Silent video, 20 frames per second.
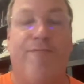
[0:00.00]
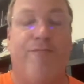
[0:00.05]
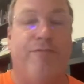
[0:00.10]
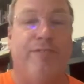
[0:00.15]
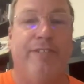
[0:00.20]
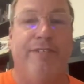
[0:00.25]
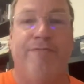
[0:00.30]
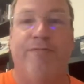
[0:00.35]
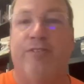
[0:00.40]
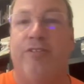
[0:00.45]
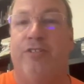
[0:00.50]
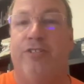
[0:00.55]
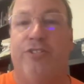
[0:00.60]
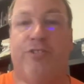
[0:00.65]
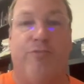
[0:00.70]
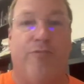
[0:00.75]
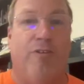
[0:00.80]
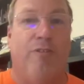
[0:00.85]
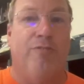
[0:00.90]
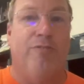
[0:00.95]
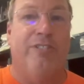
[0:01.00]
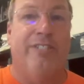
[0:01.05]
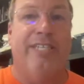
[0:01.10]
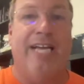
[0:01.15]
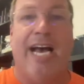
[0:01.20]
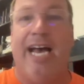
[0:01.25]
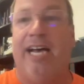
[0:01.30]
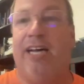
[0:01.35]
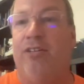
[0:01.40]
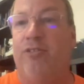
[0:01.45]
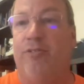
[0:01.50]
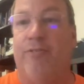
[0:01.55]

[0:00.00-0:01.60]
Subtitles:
free verse, your own style,